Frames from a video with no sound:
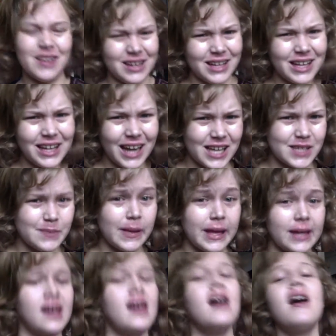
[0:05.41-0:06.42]
and it has
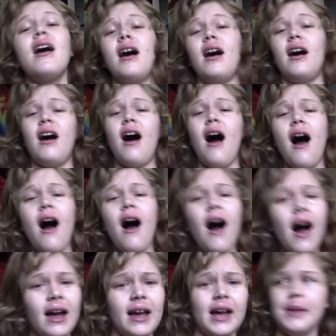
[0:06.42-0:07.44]
been a
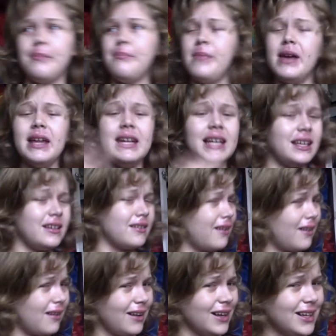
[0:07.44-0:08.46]
hot minute,
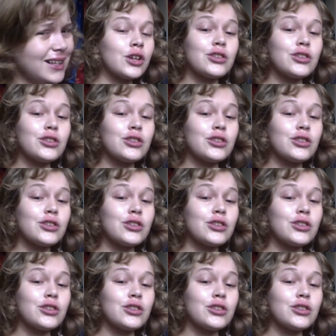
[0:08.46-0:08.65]
y'all.